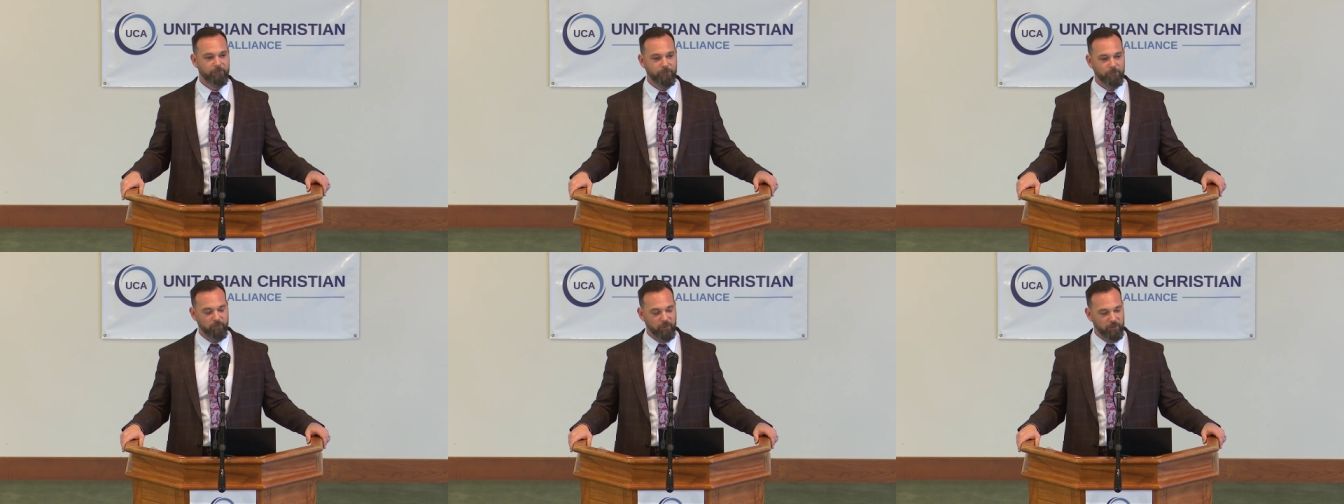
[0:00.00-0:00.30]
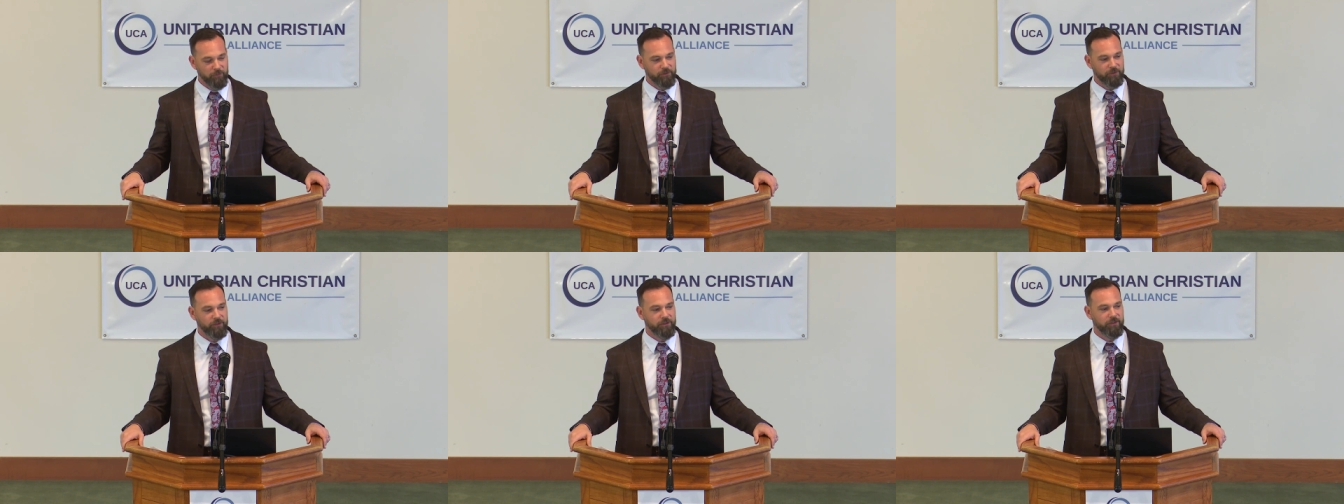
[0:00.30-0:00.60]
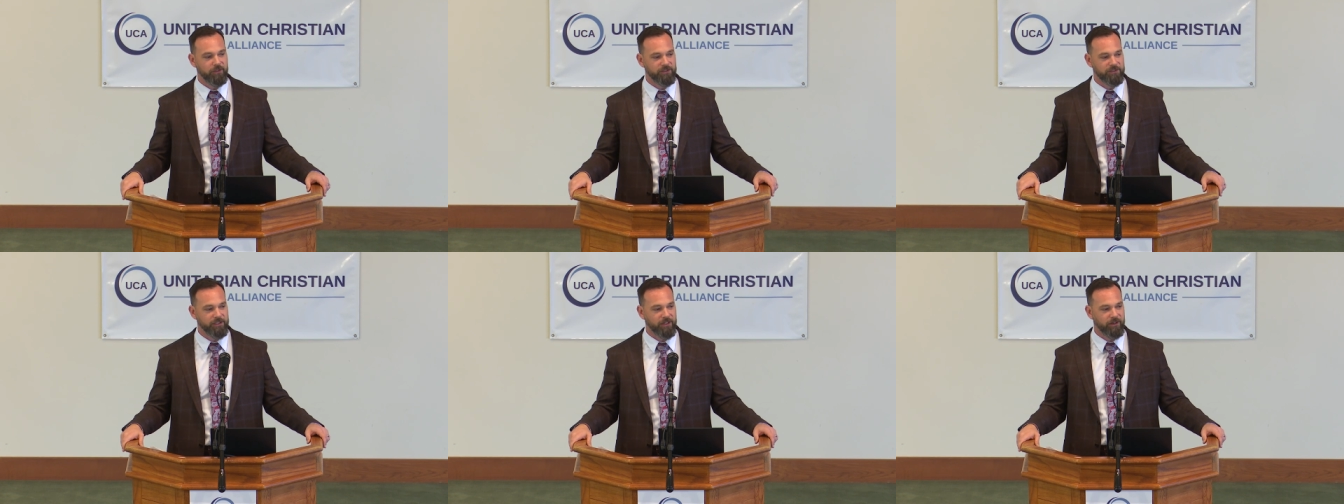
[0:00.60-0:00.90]
biblical
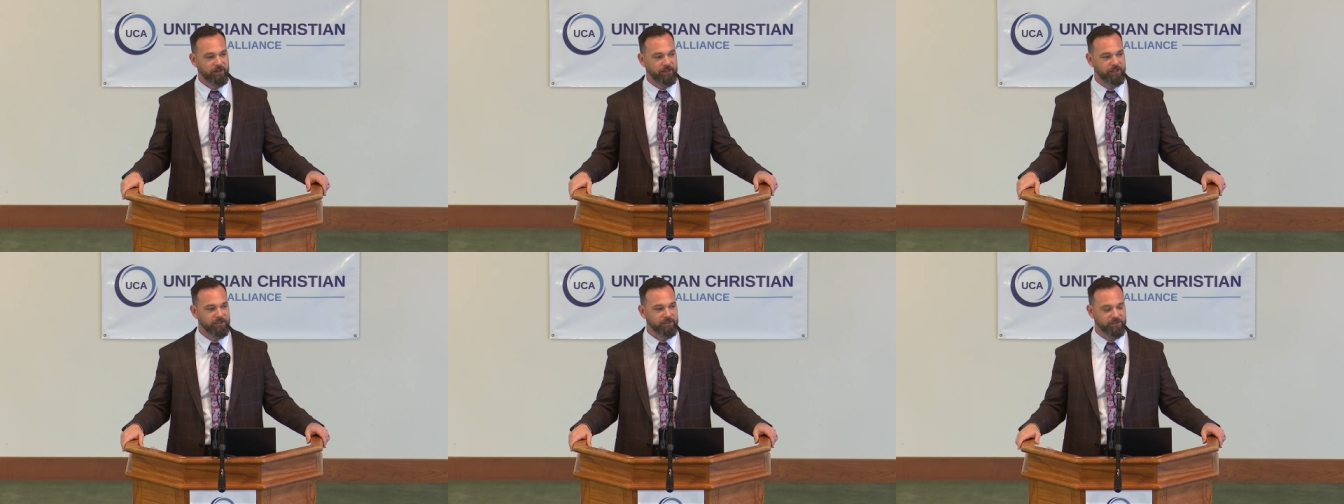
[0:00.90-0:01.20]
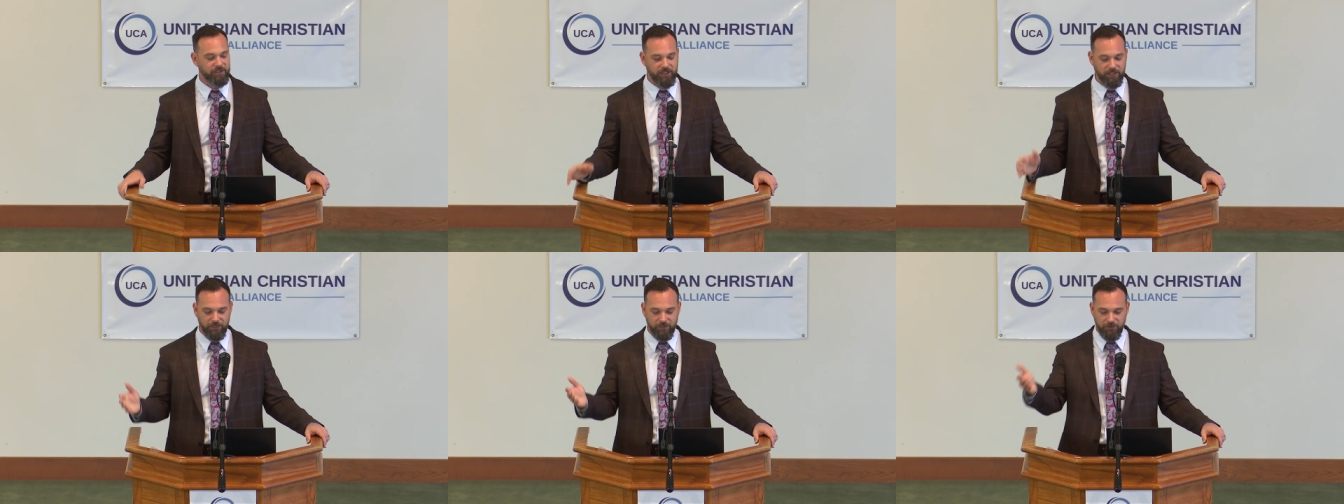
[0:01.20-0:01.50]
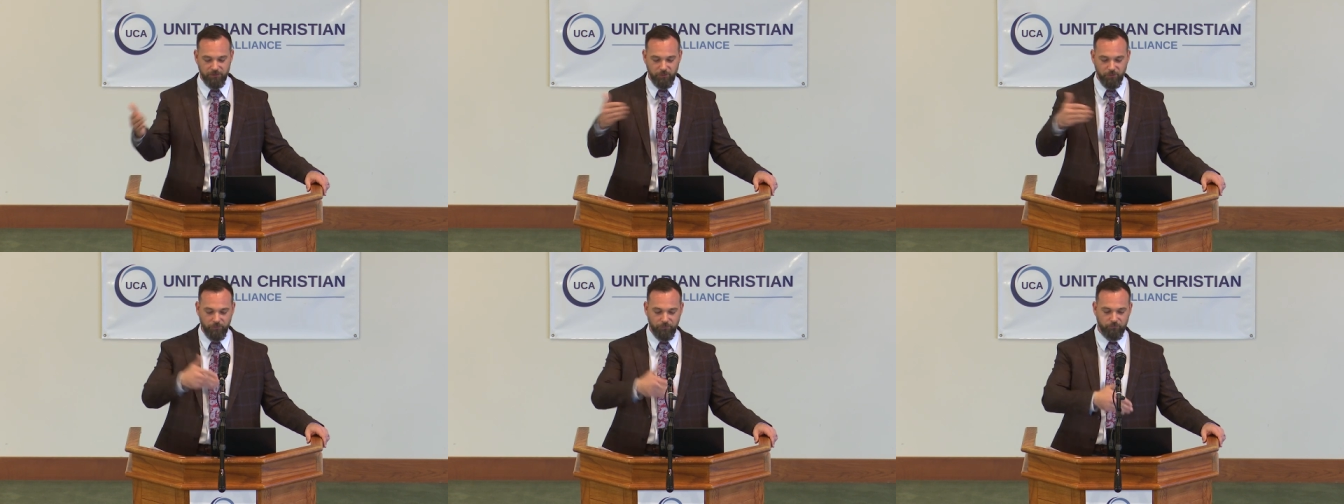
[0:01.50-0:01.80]
Unitarians. The key of
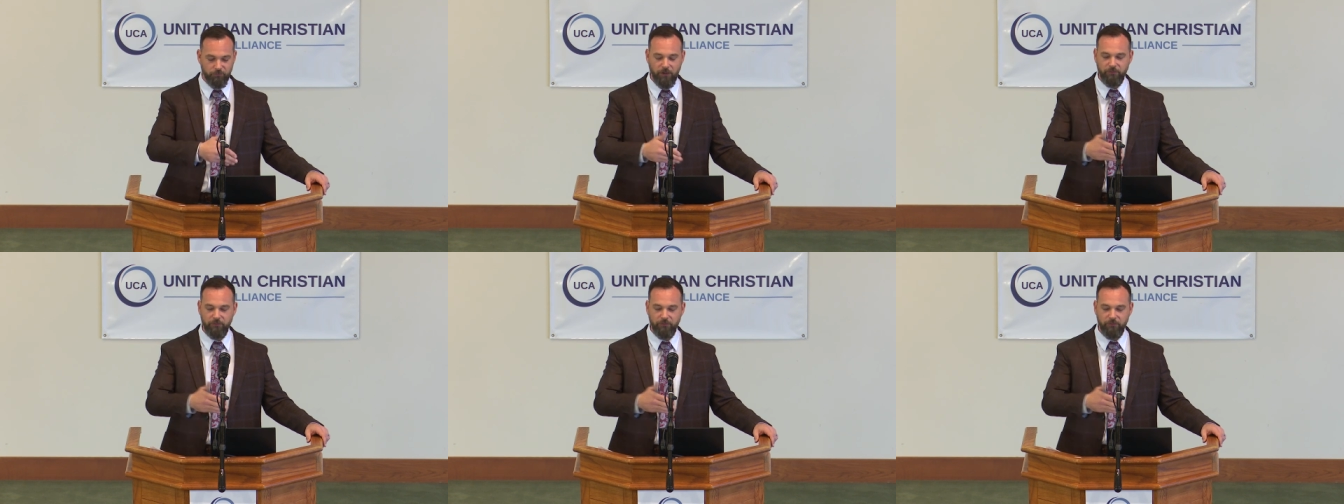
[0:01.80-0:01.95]
truth